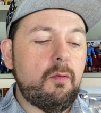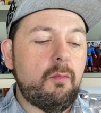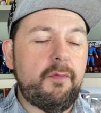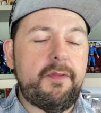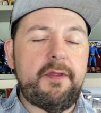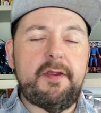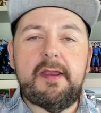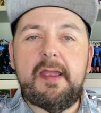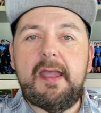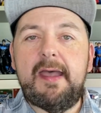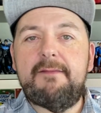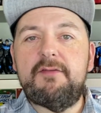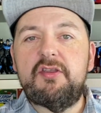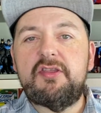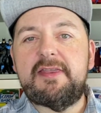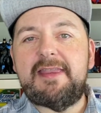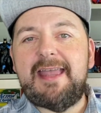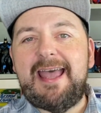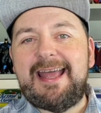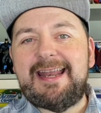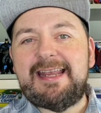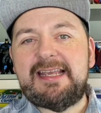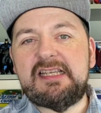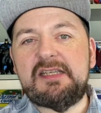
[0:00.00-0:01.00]
Well, there you have it.
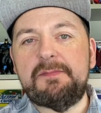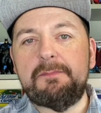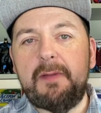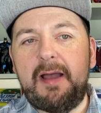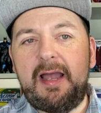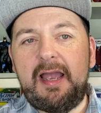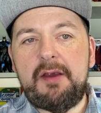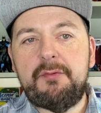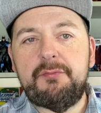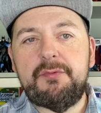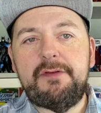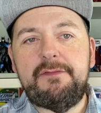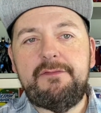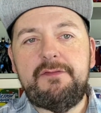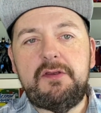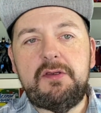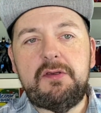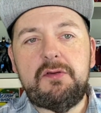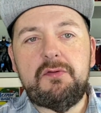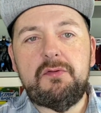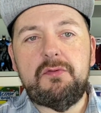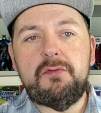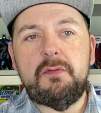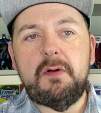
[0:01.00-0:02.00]
That is my
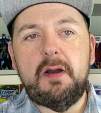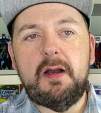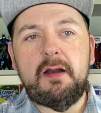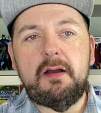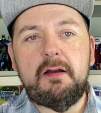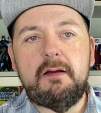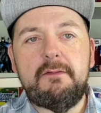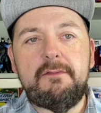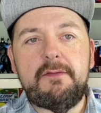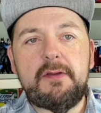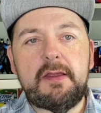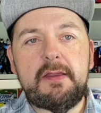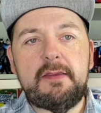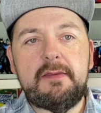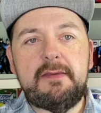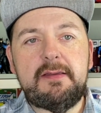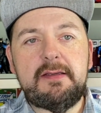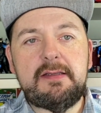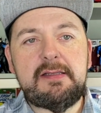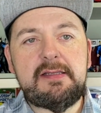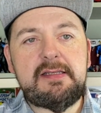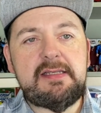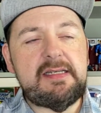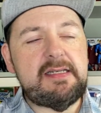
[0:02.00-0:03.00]
review of
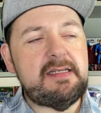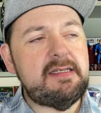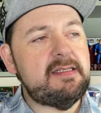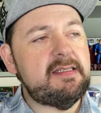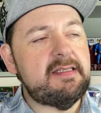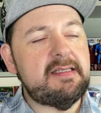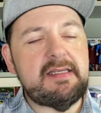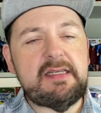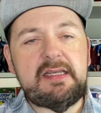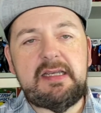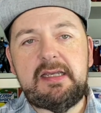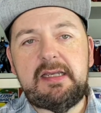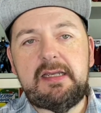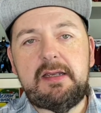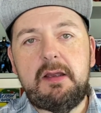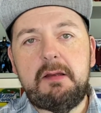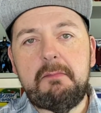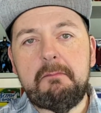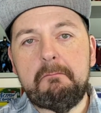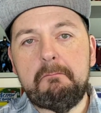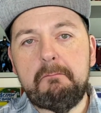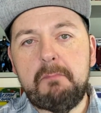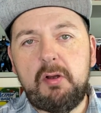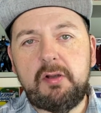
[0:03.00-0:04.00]
the DC
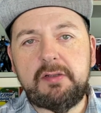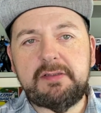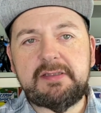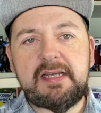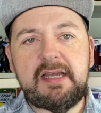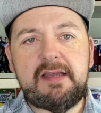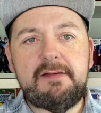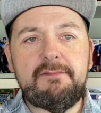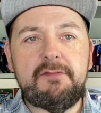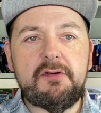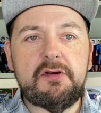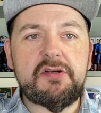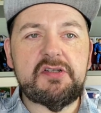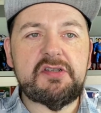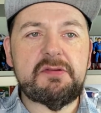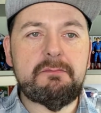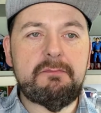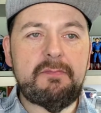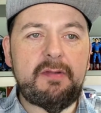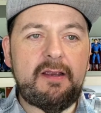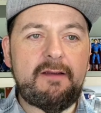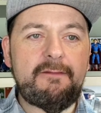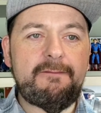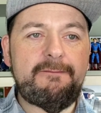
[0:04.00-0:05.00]
Multiverse
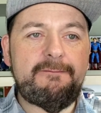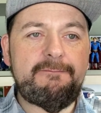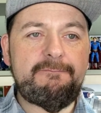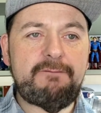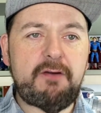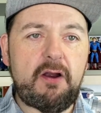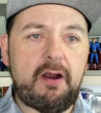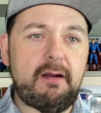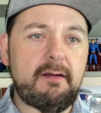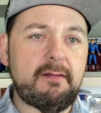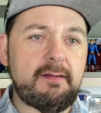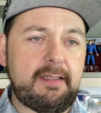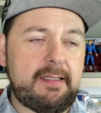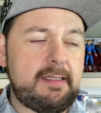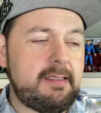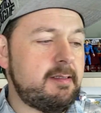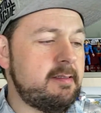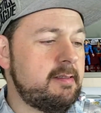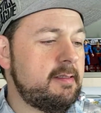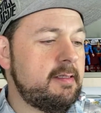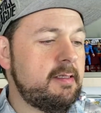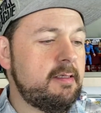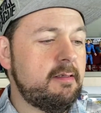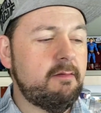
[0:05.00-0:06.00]

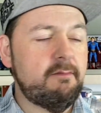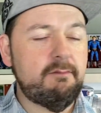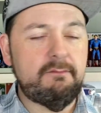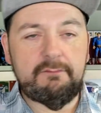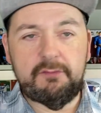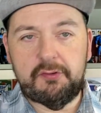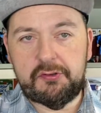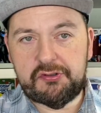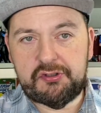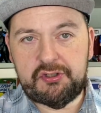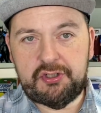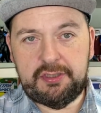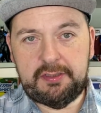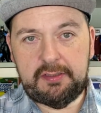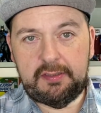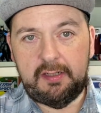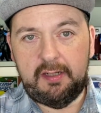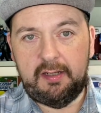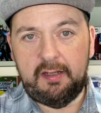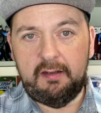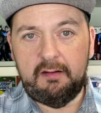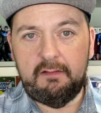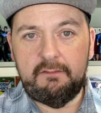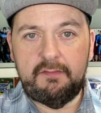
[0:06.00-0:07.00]
McFarlane version
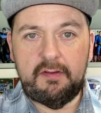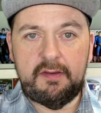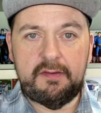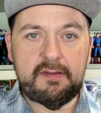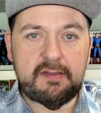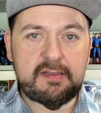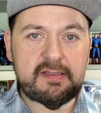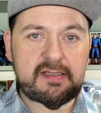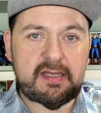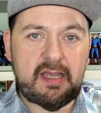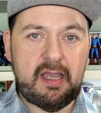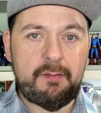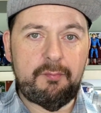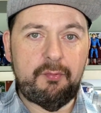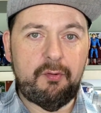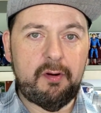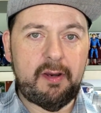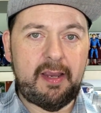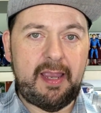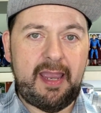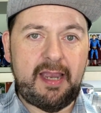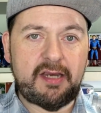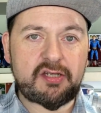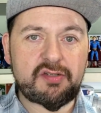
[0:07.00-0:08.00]
of the
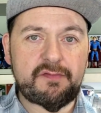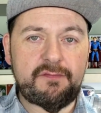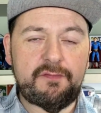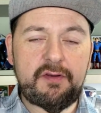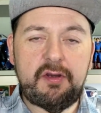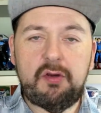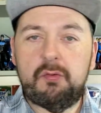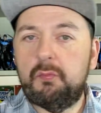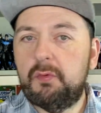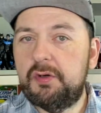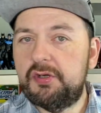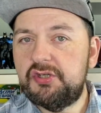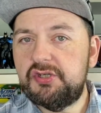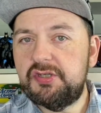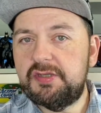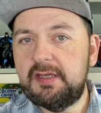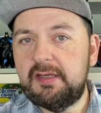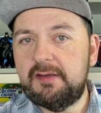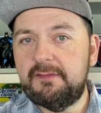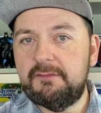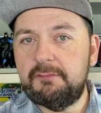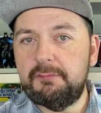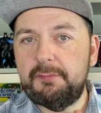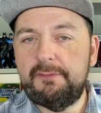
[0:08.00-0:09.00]
Cyborg action figure. What did you
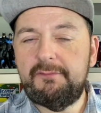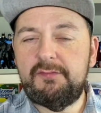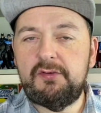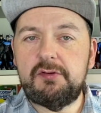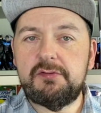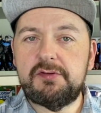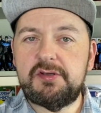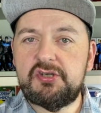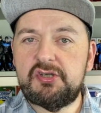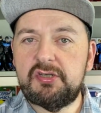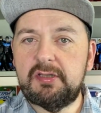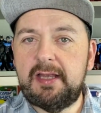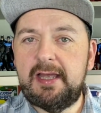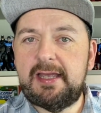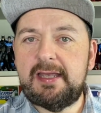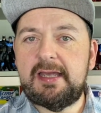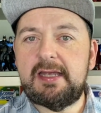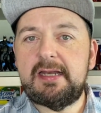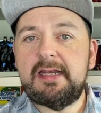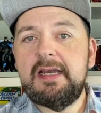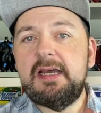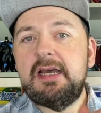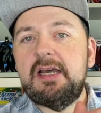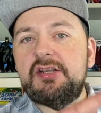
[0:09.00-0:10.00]
think of the review? Did you like
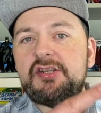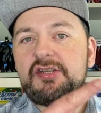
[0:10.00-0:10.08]
it?